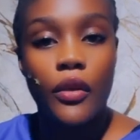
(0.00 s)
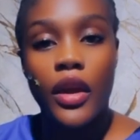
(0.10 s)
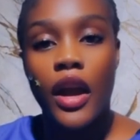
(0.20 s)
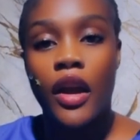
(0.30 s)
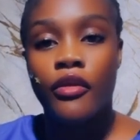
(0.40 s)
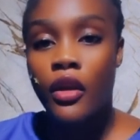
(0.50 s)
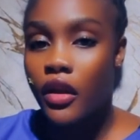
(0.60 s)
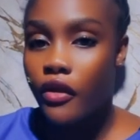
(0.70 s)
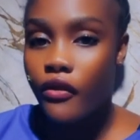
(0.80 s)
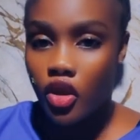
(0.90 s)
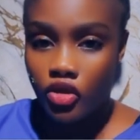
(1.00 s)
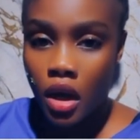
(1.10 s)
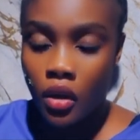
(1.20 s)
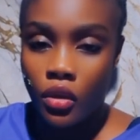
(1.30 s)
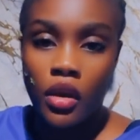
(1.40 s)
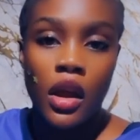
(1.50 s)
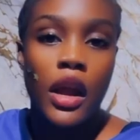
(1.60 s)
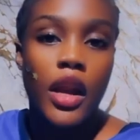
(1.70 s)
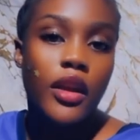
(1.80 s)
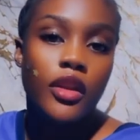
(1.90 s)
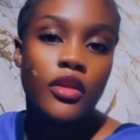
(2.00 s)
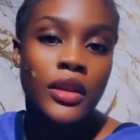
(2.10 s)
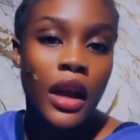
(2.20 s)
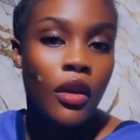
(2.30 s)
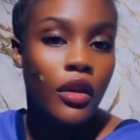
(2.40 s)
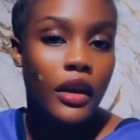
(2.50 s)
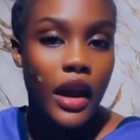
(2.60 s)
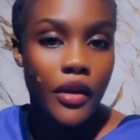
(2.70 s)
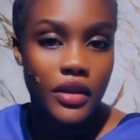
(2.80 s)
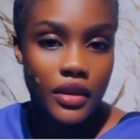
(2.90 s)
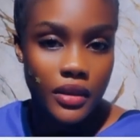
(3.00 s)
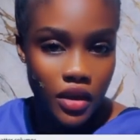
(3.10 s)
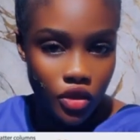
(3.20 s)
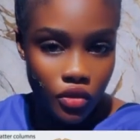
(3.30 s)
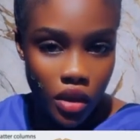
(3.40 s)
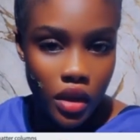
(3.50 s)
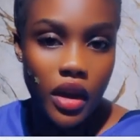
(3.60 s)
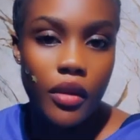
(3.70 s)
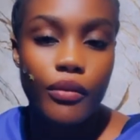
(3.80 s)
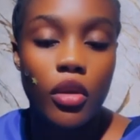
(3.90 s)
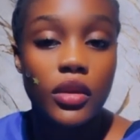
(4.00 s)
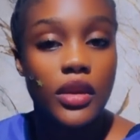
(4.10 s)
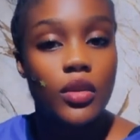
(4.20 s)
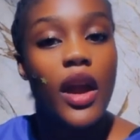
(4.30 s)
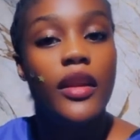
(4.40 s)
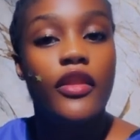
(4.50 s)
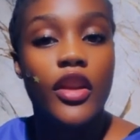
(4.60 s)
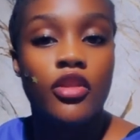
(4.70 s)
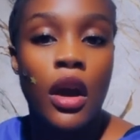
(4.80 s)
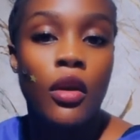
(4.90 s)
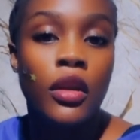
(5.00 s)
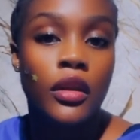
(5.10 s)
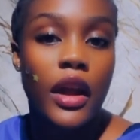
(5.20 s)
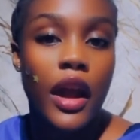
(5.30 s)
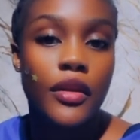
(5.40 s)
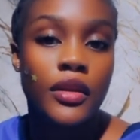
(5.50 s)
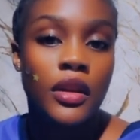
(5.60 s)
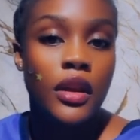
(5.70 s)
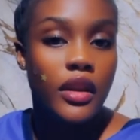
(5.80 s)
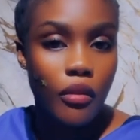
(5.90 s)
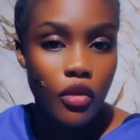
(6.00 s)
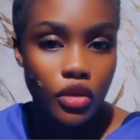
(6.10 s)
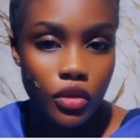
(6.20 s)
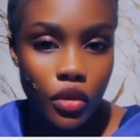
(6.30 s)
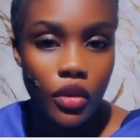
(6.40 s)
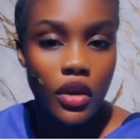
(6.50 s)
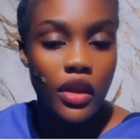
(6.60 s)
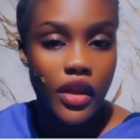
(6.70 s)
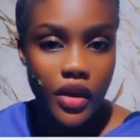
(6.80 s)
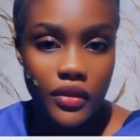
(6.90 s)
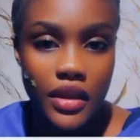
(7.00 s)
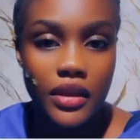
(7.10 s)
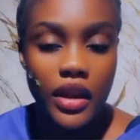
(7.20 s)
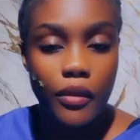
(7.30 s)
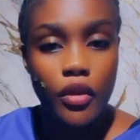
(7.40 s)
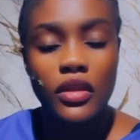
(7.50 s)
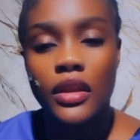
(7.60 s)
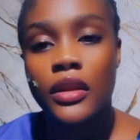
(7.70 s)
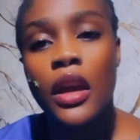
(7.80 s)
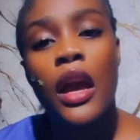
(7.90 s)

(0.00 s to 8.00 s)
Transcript: and we have the ventral horn. Now the dorsal horn carries the sensory impulses, while the ventral horn carries the motor nerves, that's the impulses.